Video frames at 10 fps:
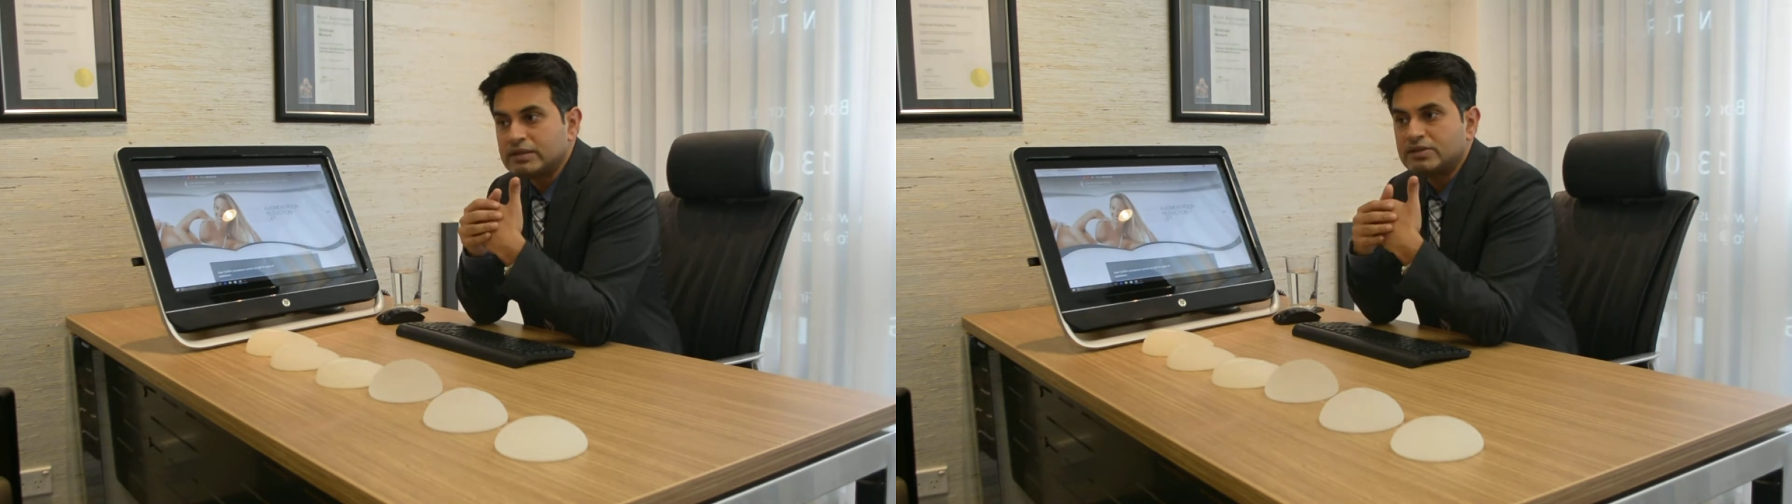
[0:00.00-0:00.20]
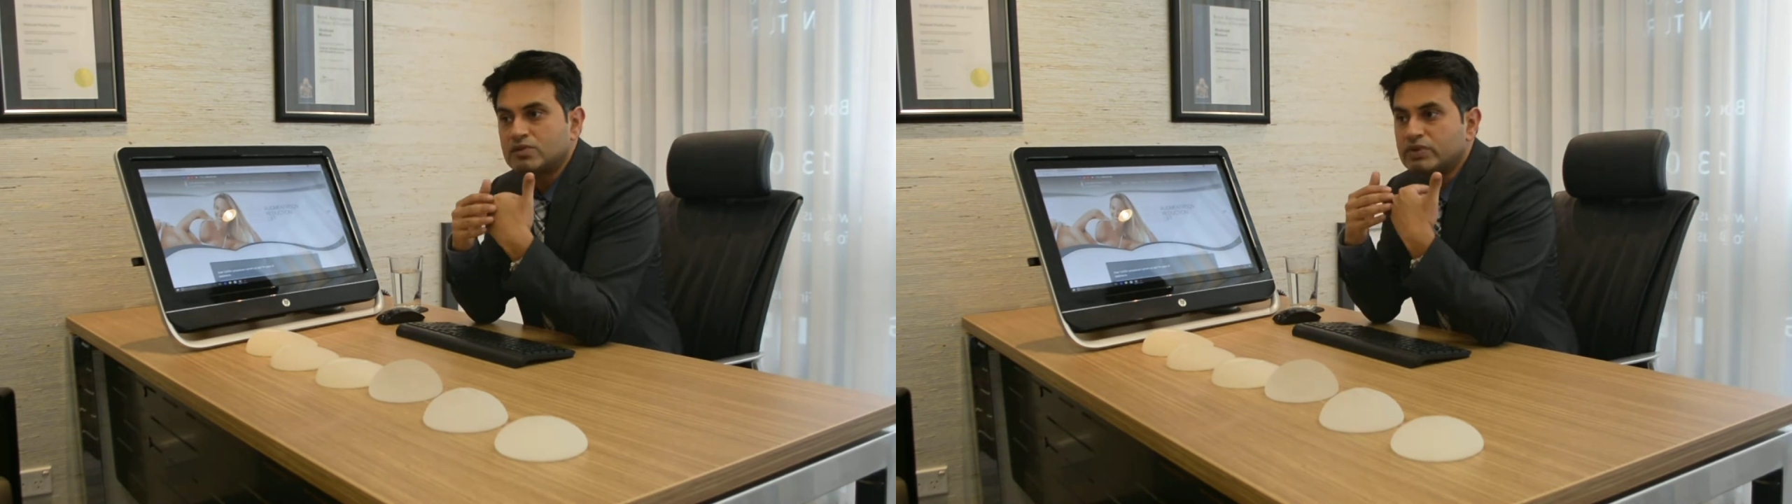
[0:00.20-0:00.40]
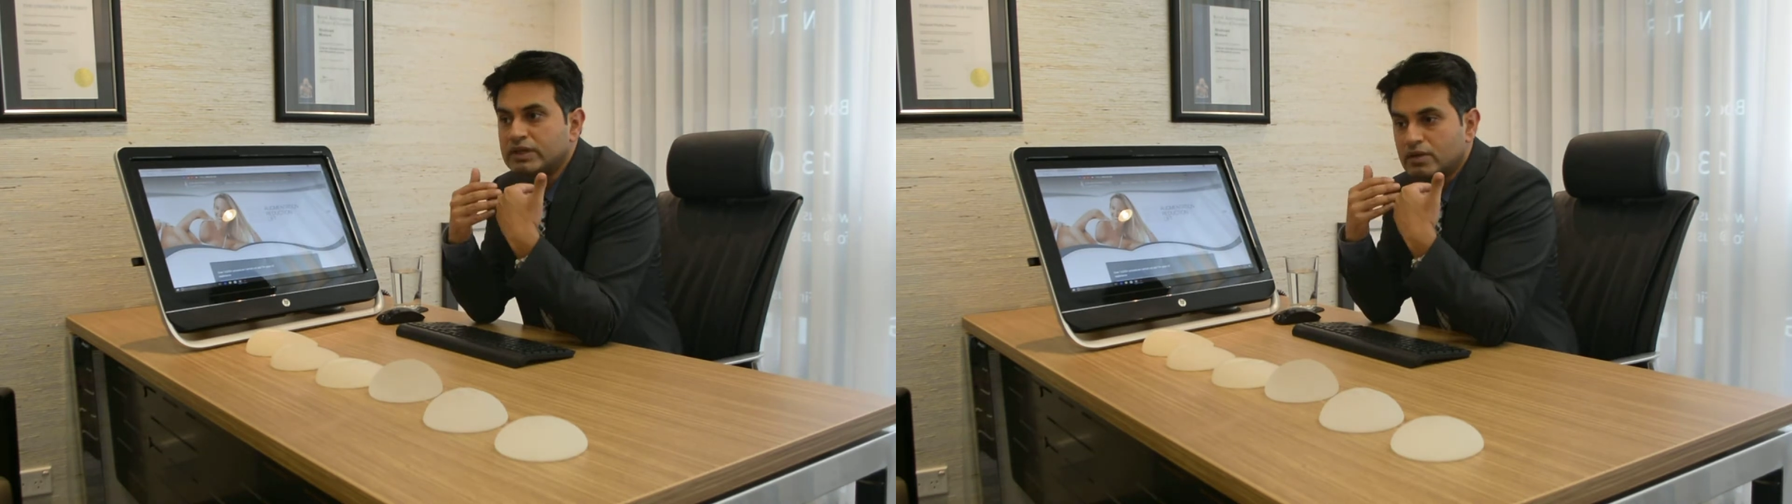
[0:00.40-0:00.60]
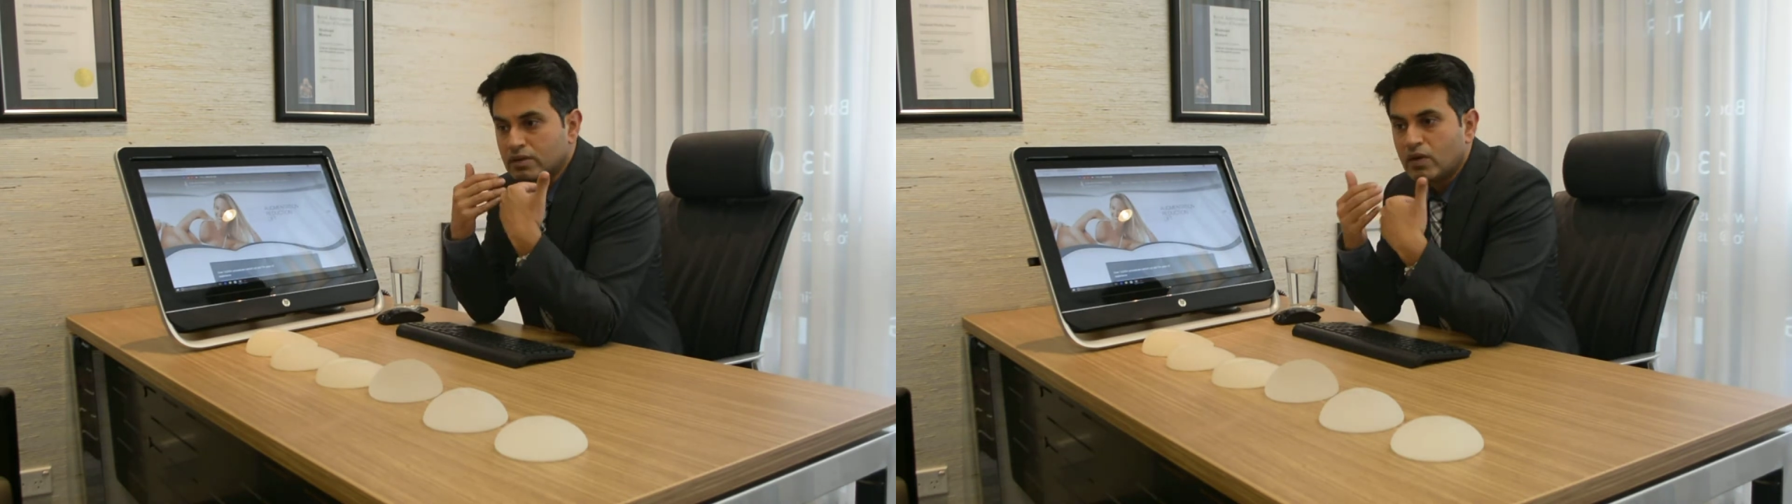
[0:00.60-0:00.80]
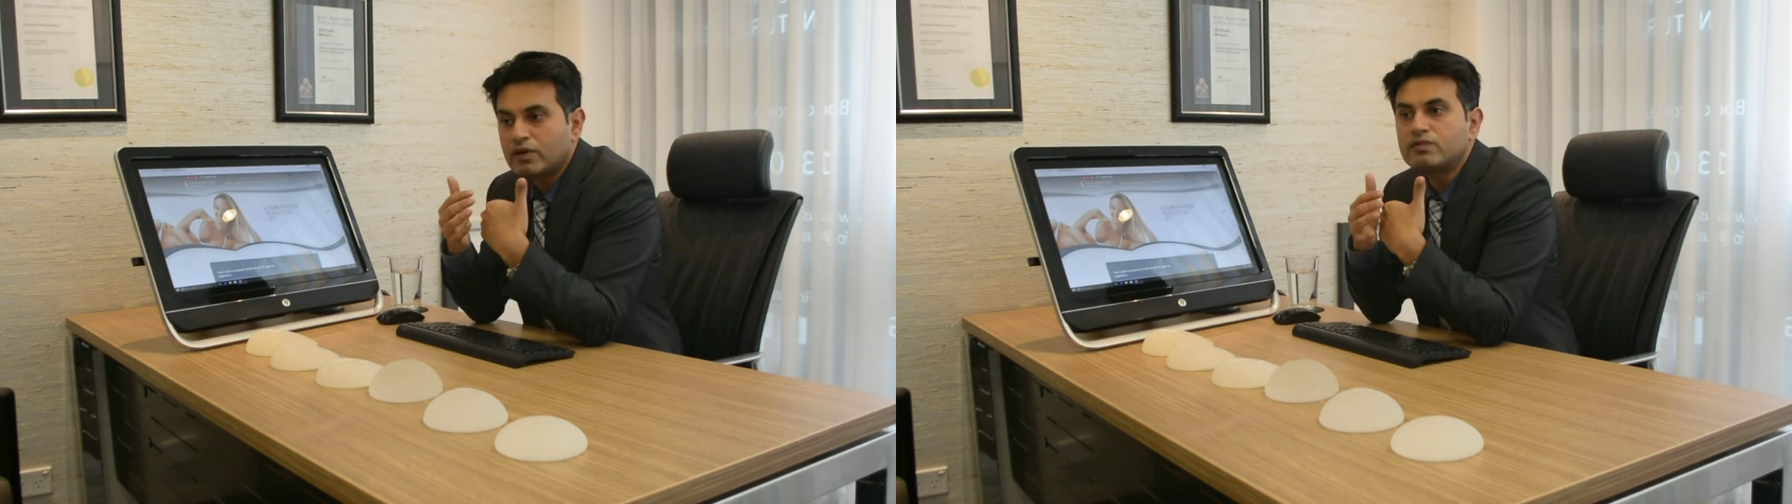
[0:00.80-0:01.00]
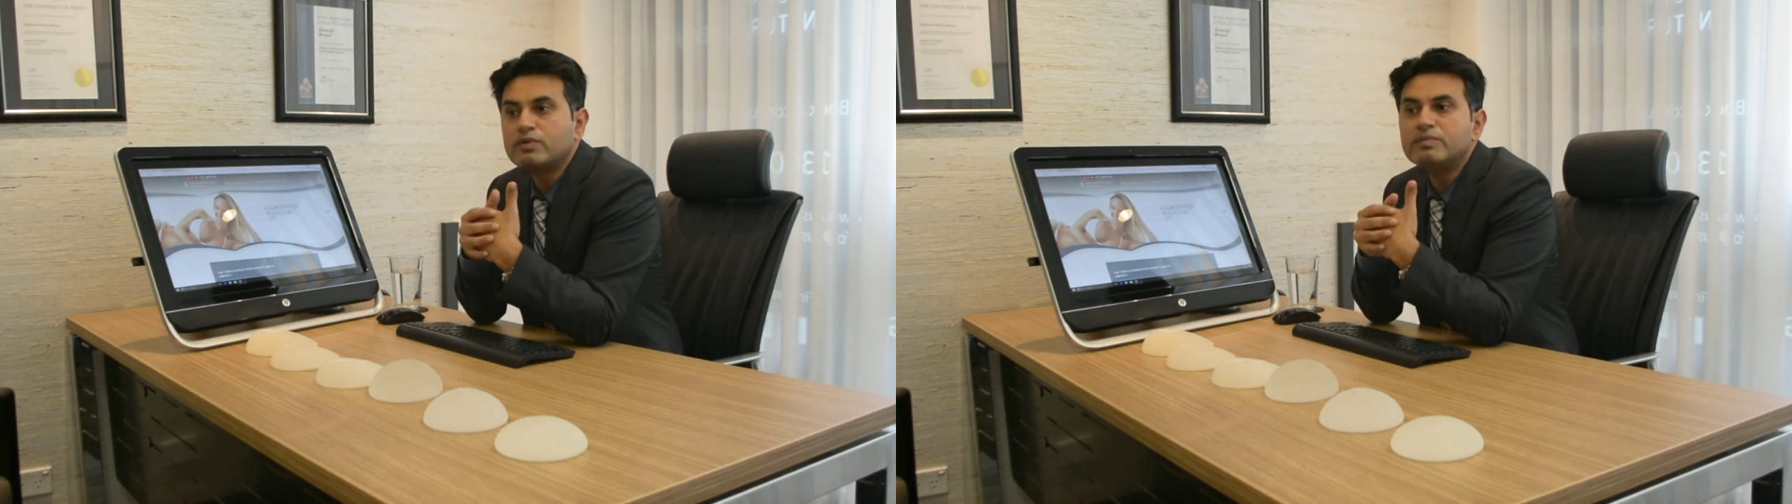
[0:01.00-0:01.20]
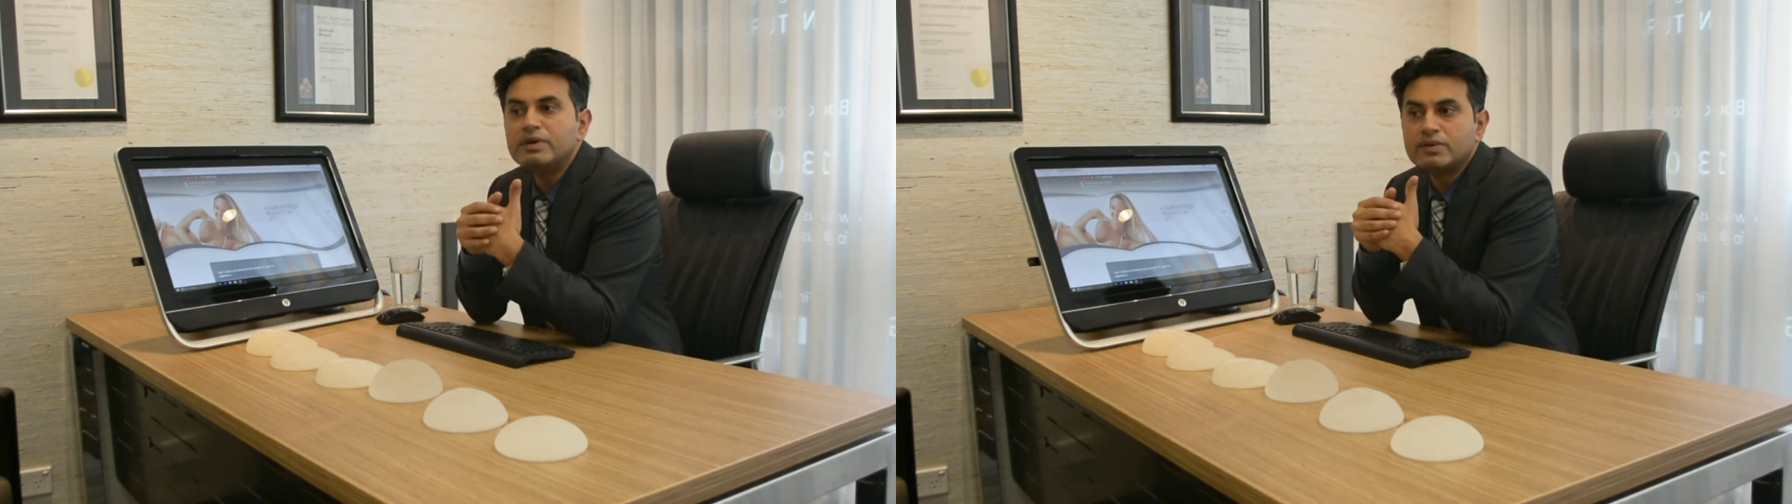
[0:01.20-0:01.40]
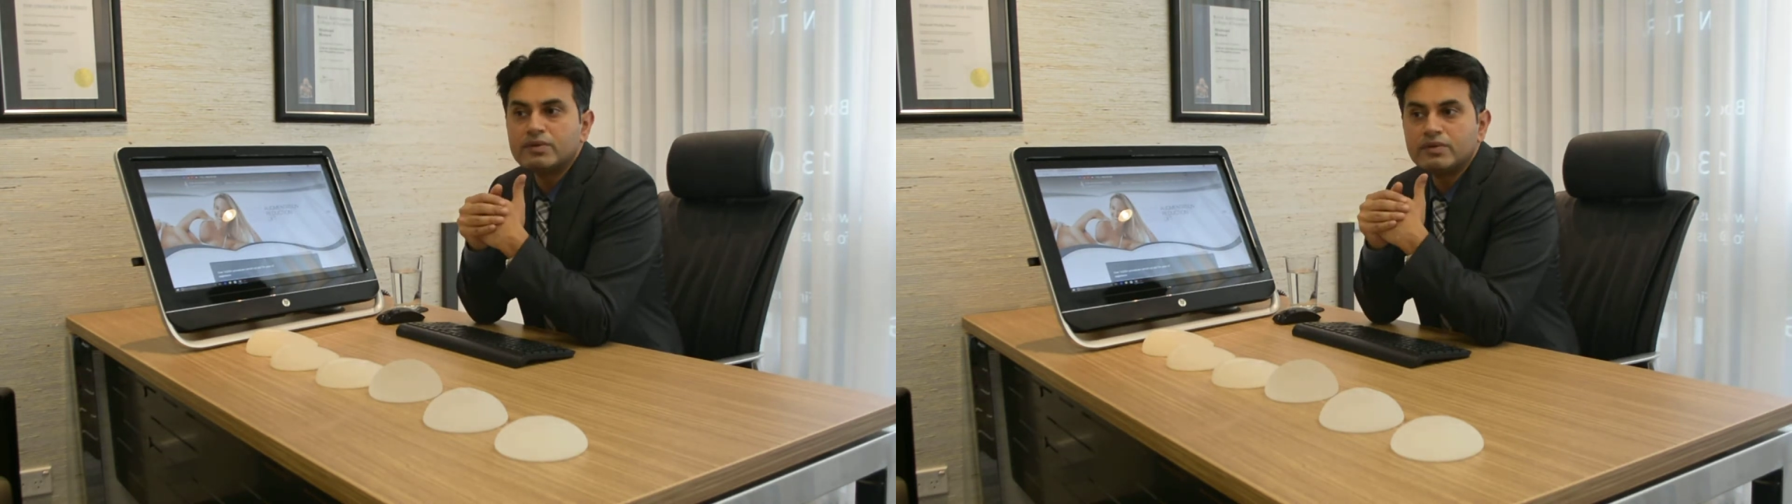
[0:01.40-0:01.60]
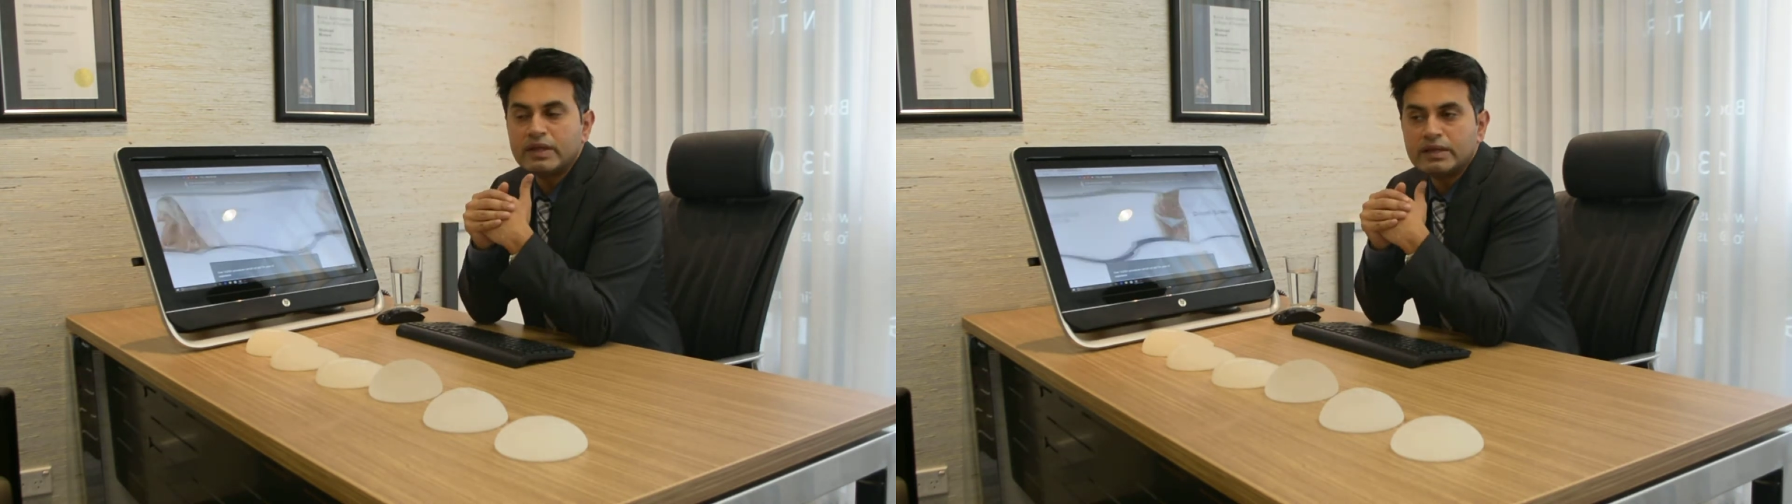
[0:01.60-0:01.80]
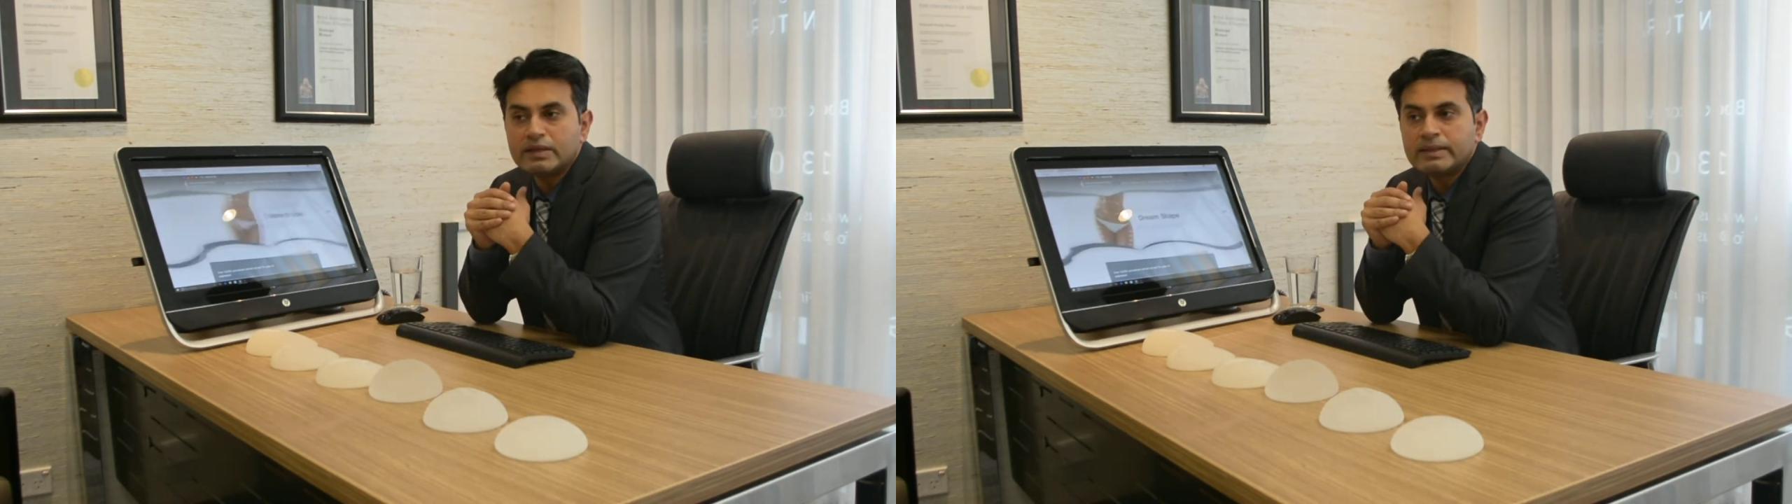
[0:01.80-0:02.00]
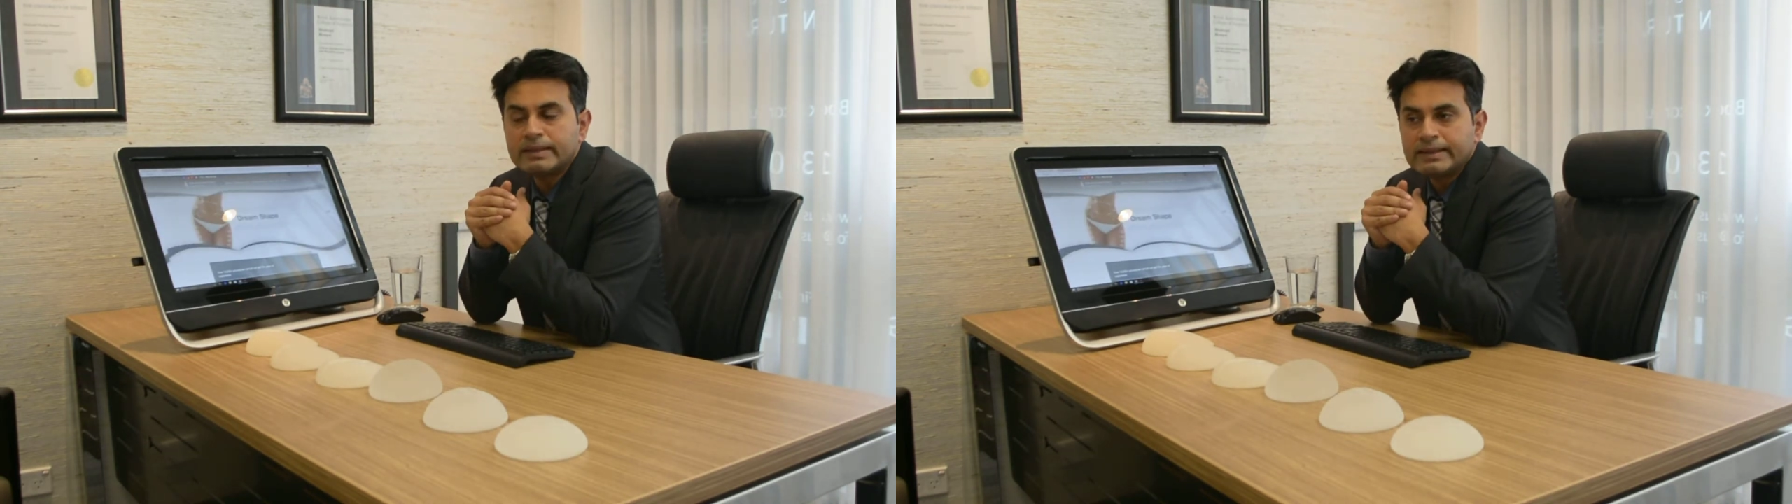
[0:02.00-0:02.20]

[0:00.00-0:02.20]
this is we get a lot of women who then